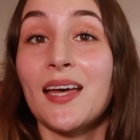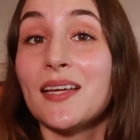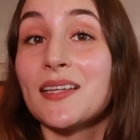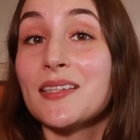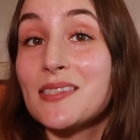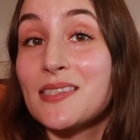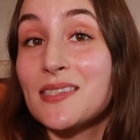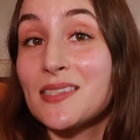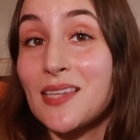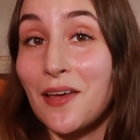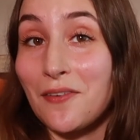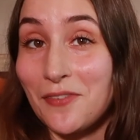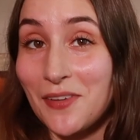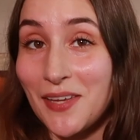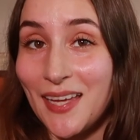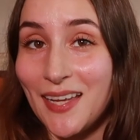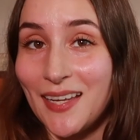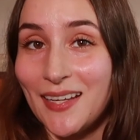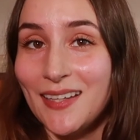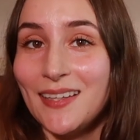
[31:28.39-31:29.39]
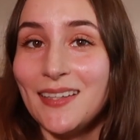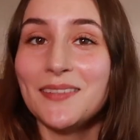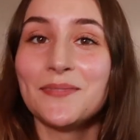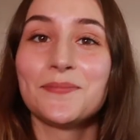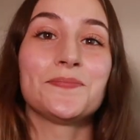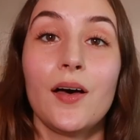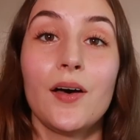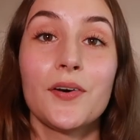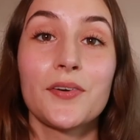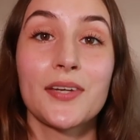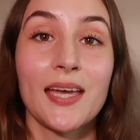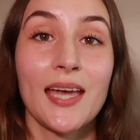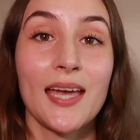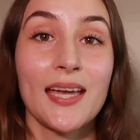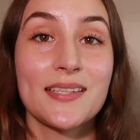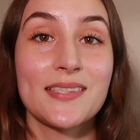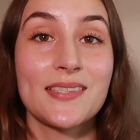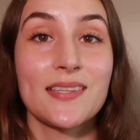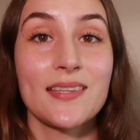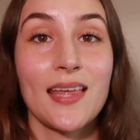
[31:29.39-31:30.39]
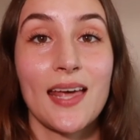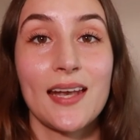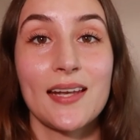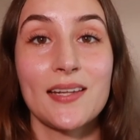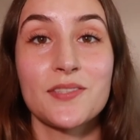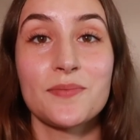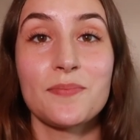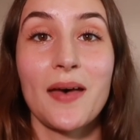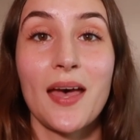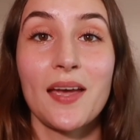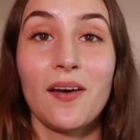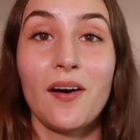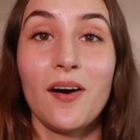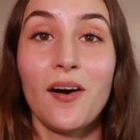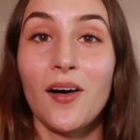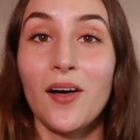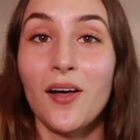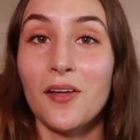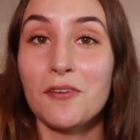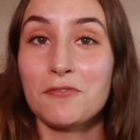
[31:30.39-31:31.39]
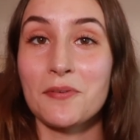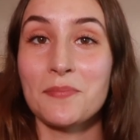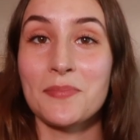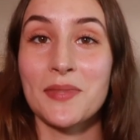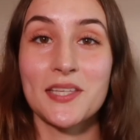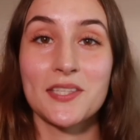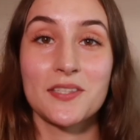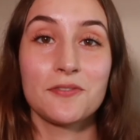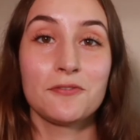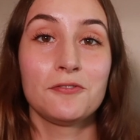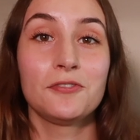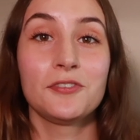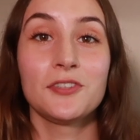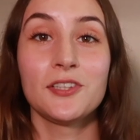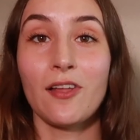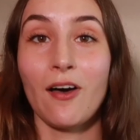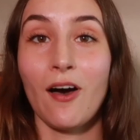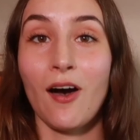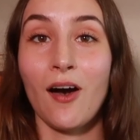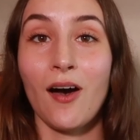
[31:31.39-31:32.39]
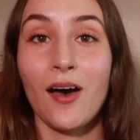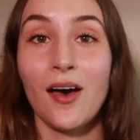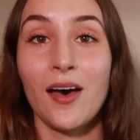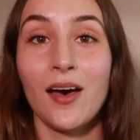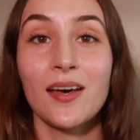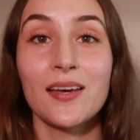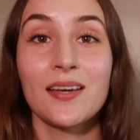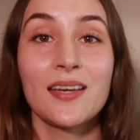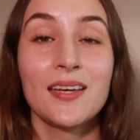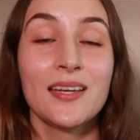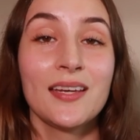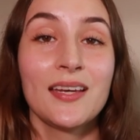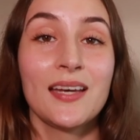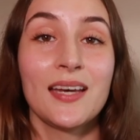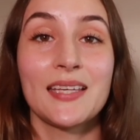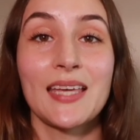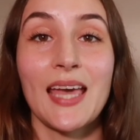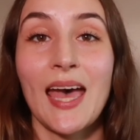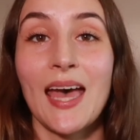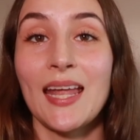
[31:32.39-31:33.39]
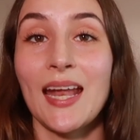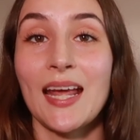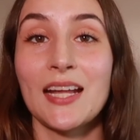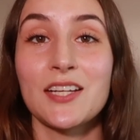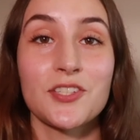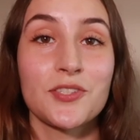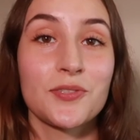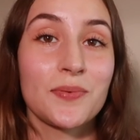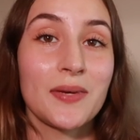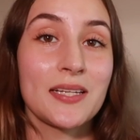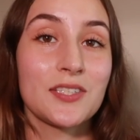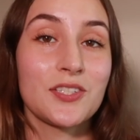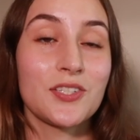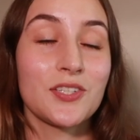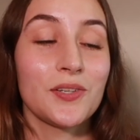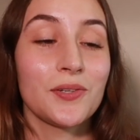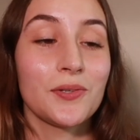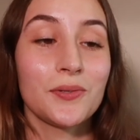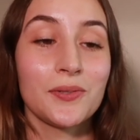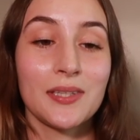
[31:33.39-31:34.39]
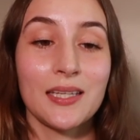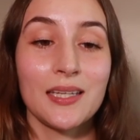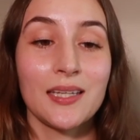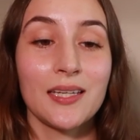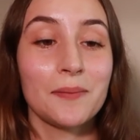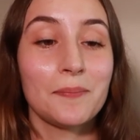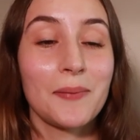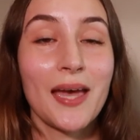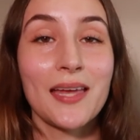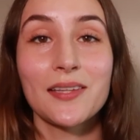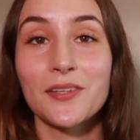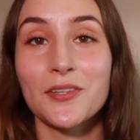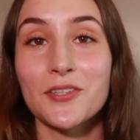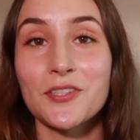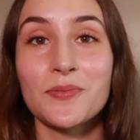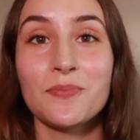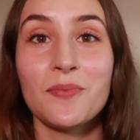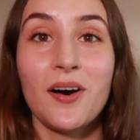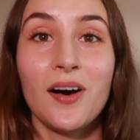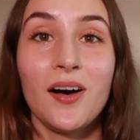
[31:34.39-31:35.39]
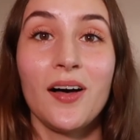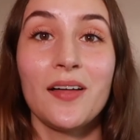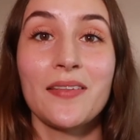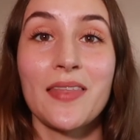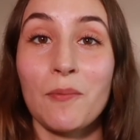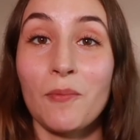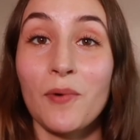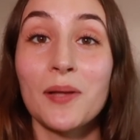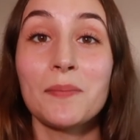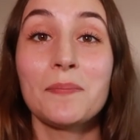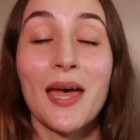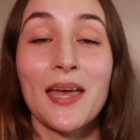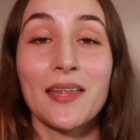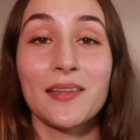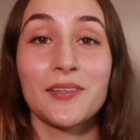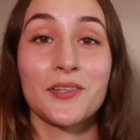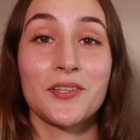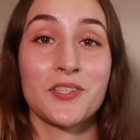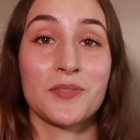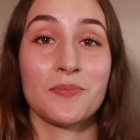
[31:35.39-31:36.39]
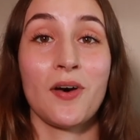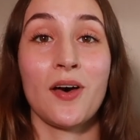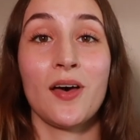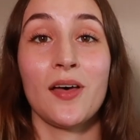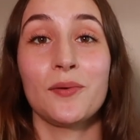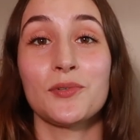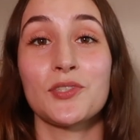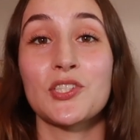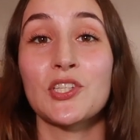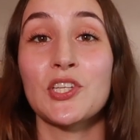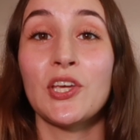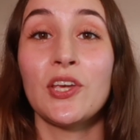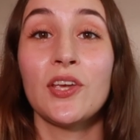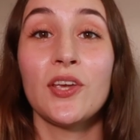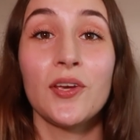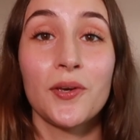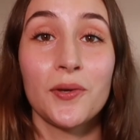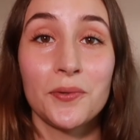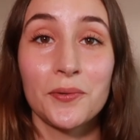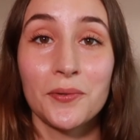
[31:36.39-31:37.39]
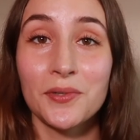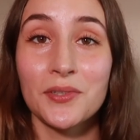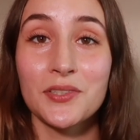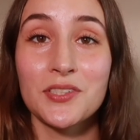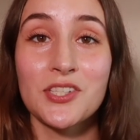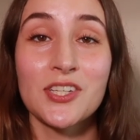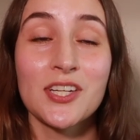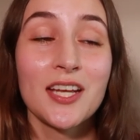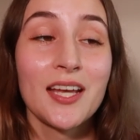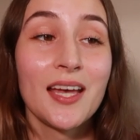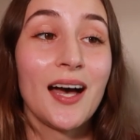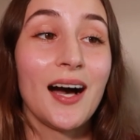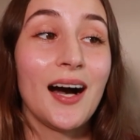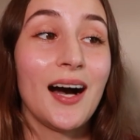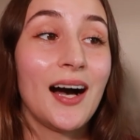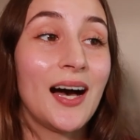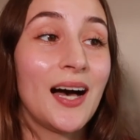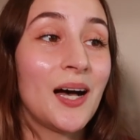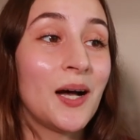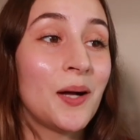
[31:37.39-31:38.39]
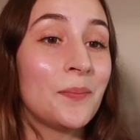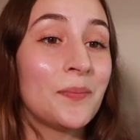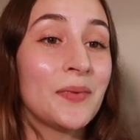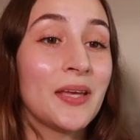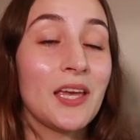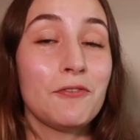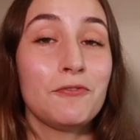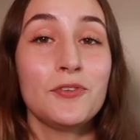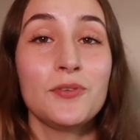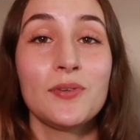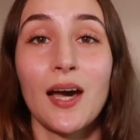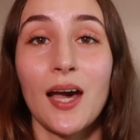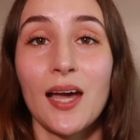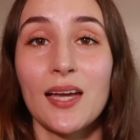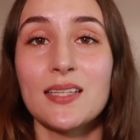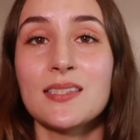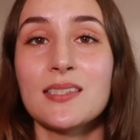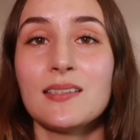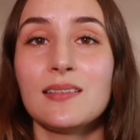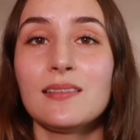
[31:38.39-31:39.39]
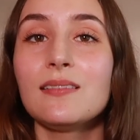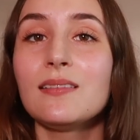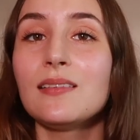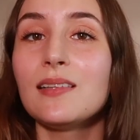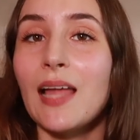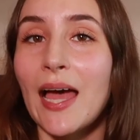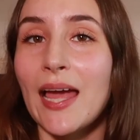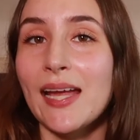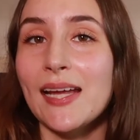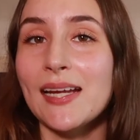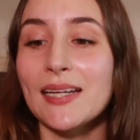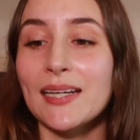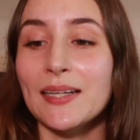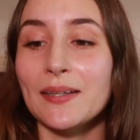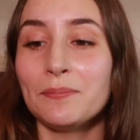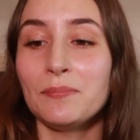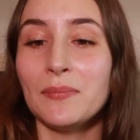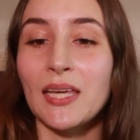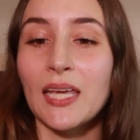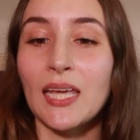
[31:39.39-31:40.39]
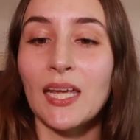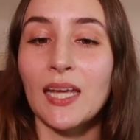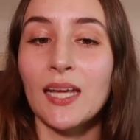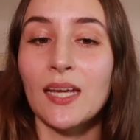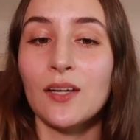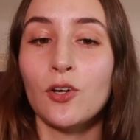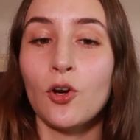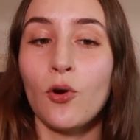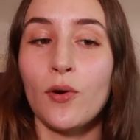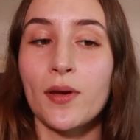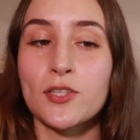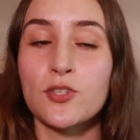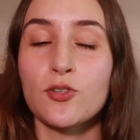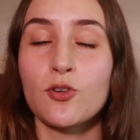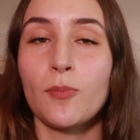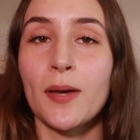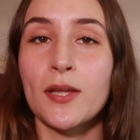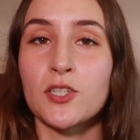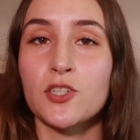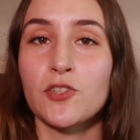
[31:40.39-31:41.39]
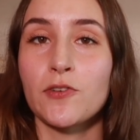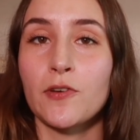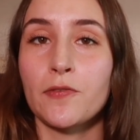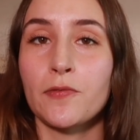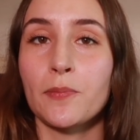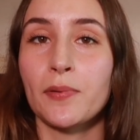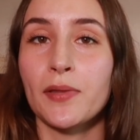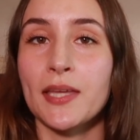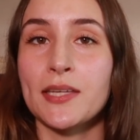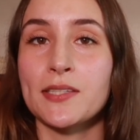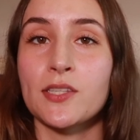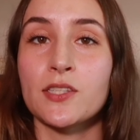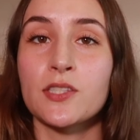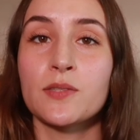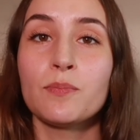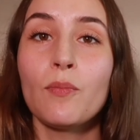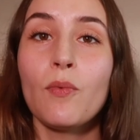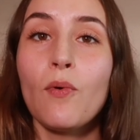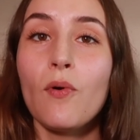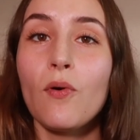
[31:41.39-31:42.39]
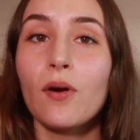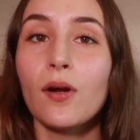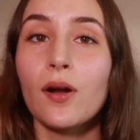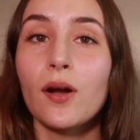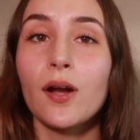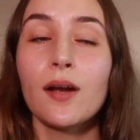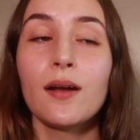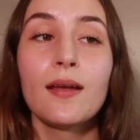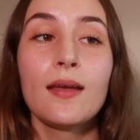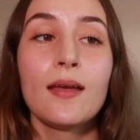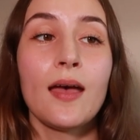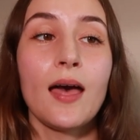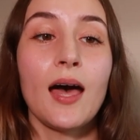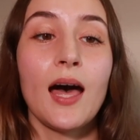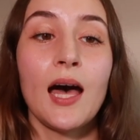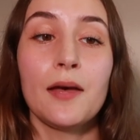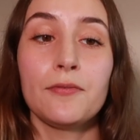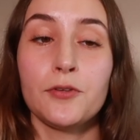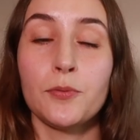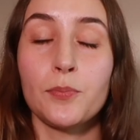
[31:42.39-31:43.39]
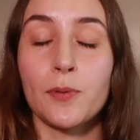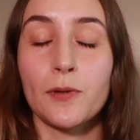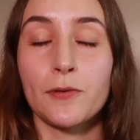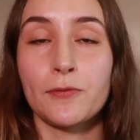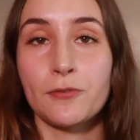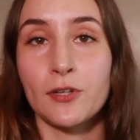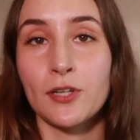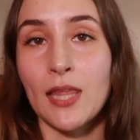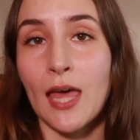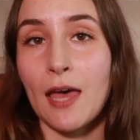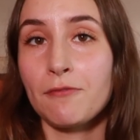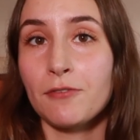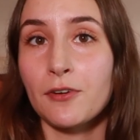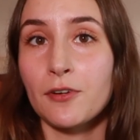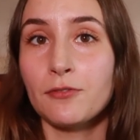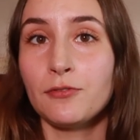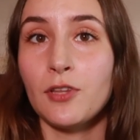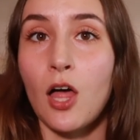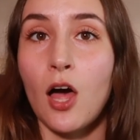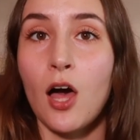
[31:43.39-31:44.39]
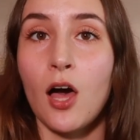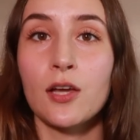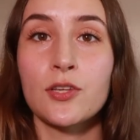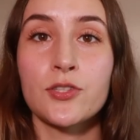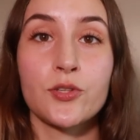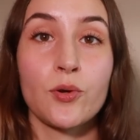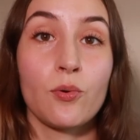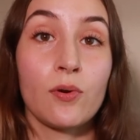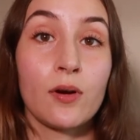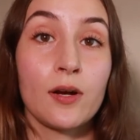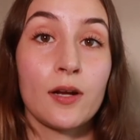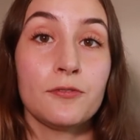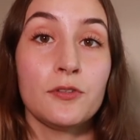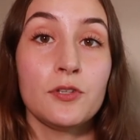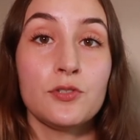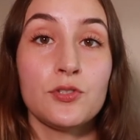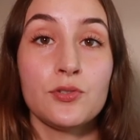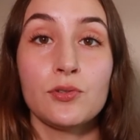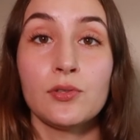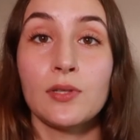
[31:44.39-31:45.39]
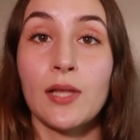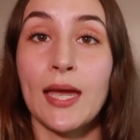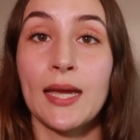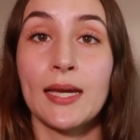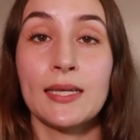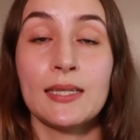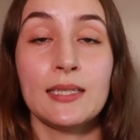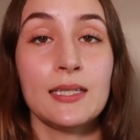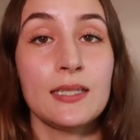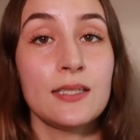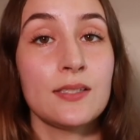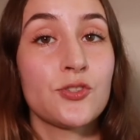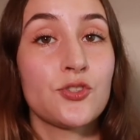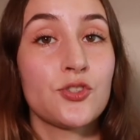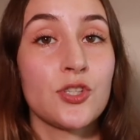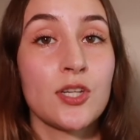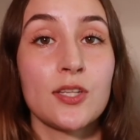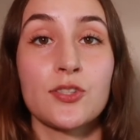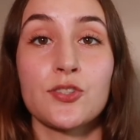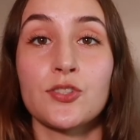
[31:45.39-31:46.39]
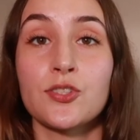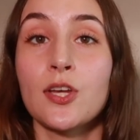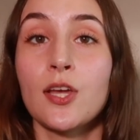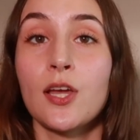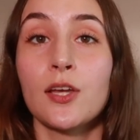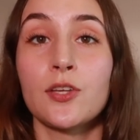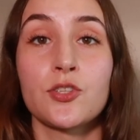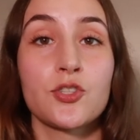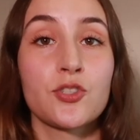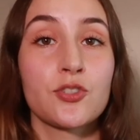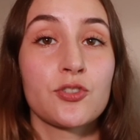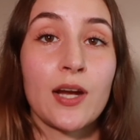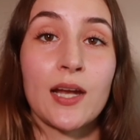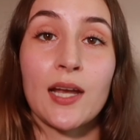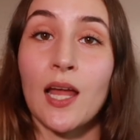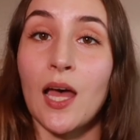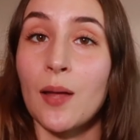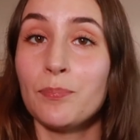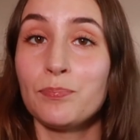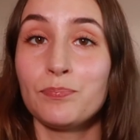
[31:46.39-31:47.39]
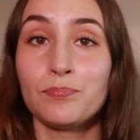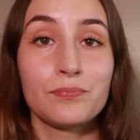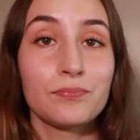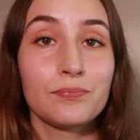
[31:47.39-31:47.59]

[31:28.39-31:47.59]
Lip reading: Seven. Okay, so that is my haul from this vlog. Again, I just went to the Peddlers Mall, that one Peddlers Mall. It was huge. If you guys like me going to a bunch of different places more, if you prefer that for vlogs, or if you do like these just straight up,